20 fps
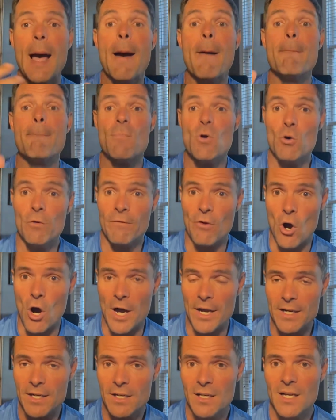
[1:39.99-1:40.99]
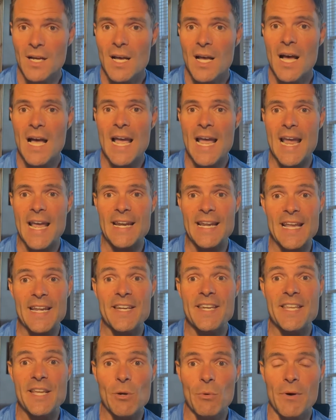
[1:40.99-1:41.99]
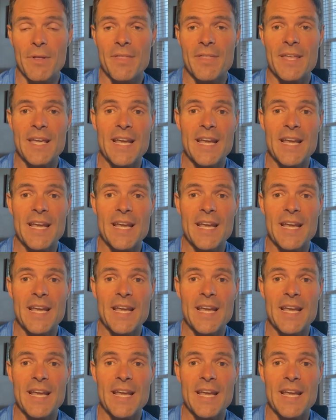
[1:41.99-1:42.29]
move on, and deal with